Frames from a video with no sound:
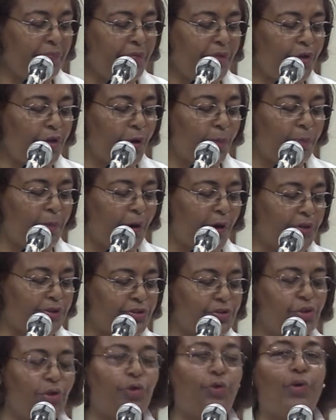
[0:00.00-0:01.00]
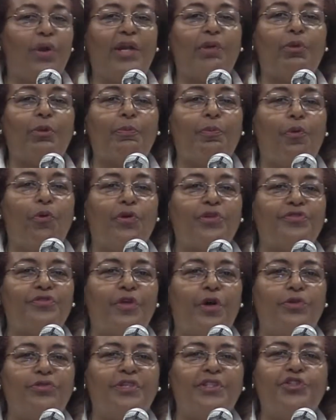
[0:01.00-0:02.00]
Your personal credit reports,
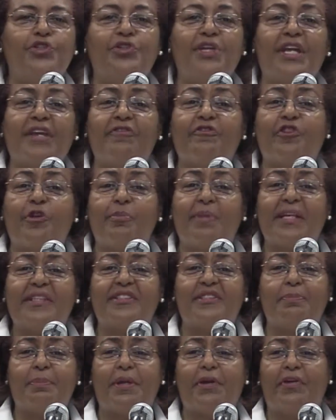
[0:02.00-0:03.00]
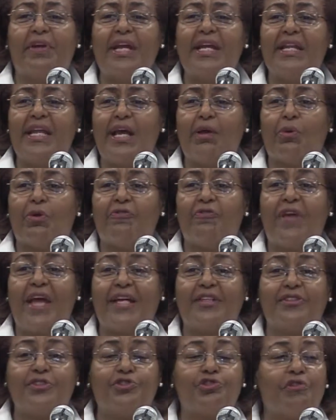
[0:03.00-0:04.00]
those that you get from Experian,
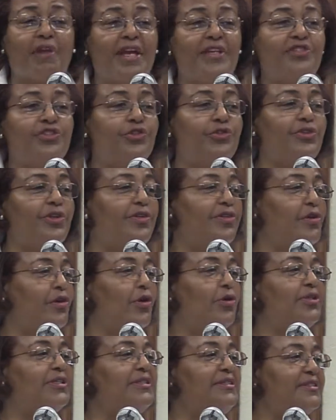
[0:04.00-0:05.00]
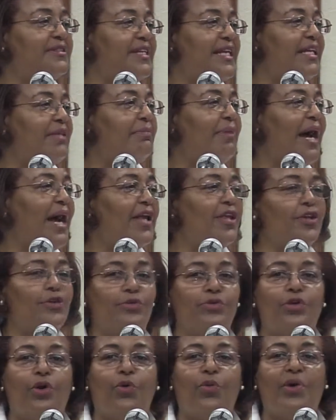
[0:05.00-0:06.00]
Equifax, or TransUnion, they're only seen by
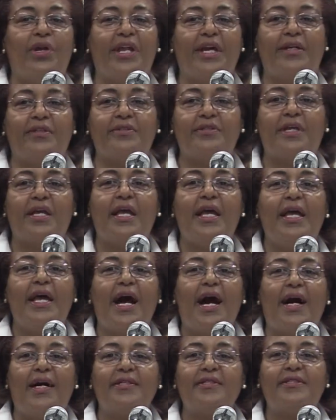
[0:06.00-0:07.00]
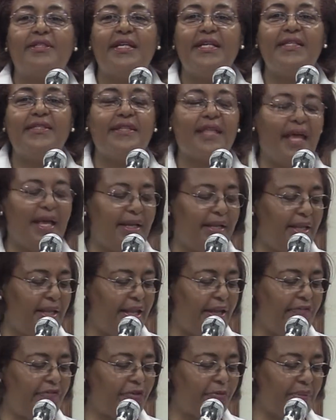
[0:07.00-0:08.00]
you. No one else sees that
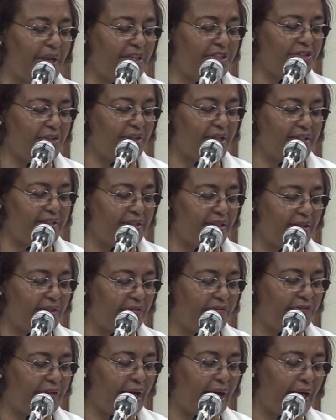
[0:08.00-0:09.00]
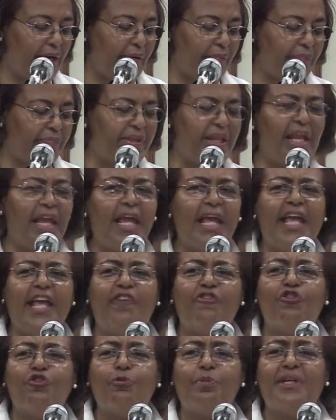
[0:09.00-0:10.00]
information that's in the file.
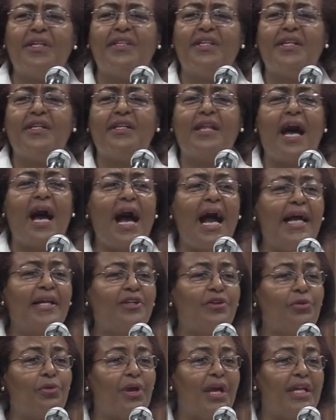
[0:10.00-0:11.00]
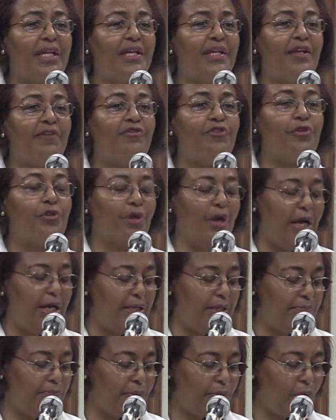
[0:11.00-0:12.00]
If you've been denied credit, if you're
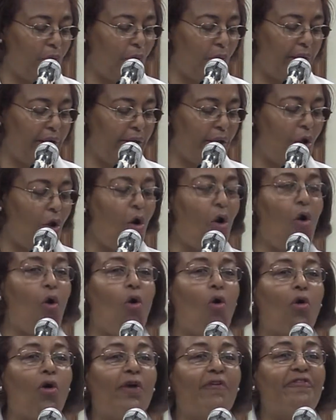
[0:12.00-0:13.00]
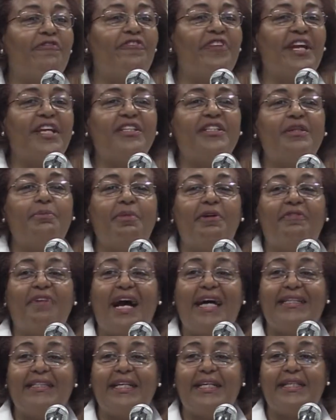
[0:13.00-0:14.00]
unemployed, or a victim of
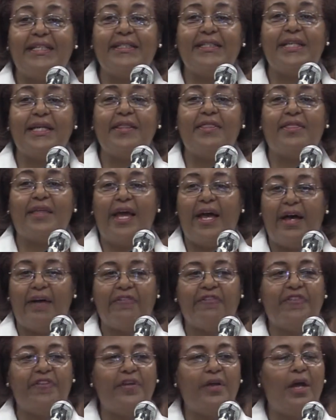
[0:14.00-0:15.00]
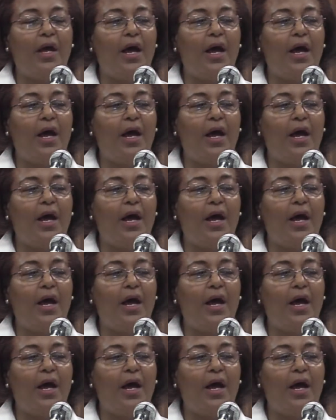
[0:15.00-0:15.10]
identity theft,